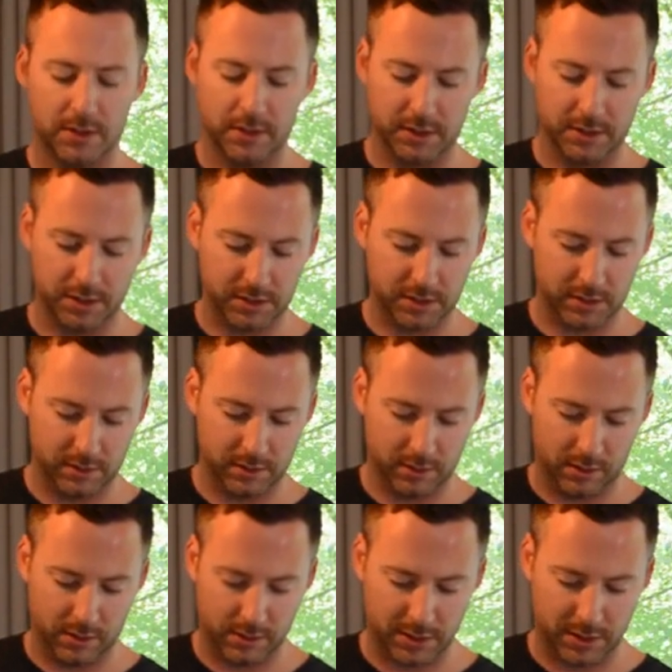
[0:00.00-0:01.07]
than just
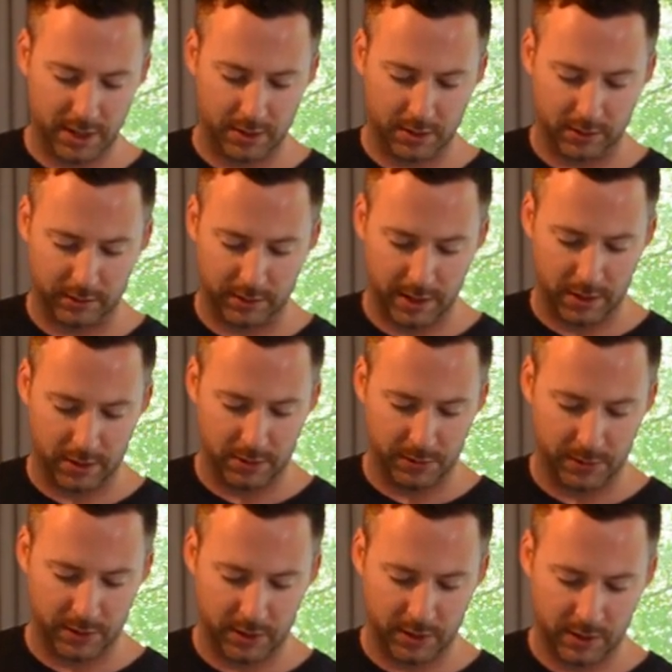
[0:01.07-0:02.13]
your standard letter
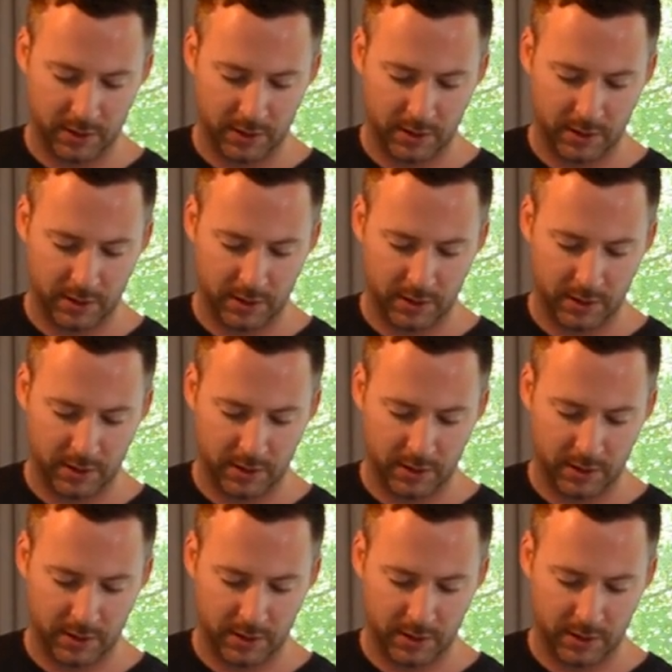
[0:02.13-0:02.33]
opener,